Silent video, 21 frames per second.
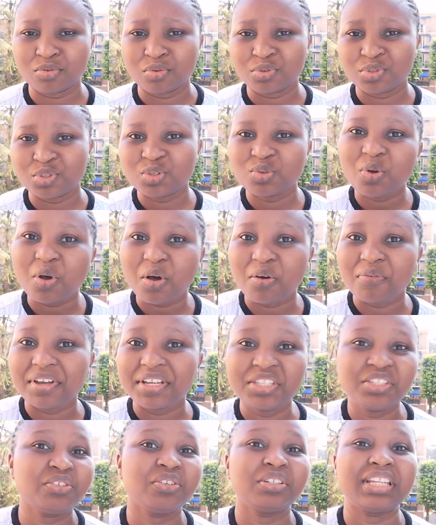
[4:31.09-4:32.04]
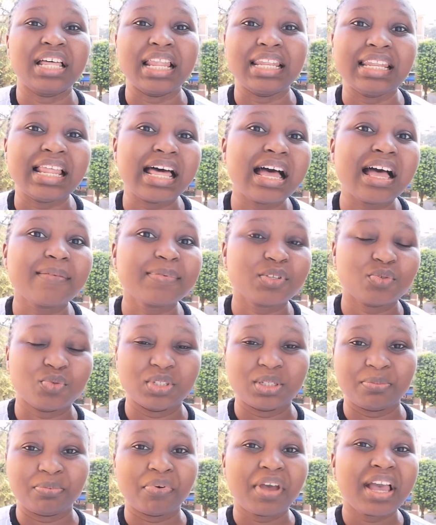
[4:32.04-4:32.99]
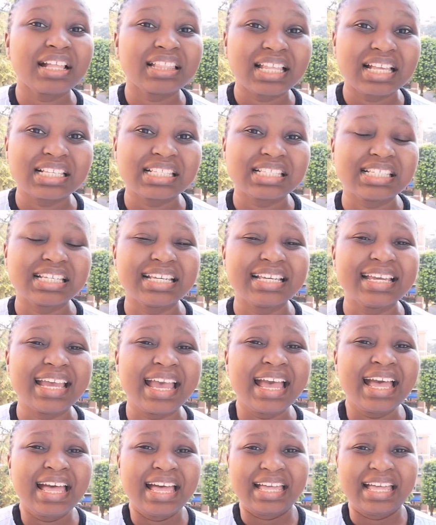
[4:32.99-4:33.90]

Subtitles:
2 already on her lap with the pregnancy,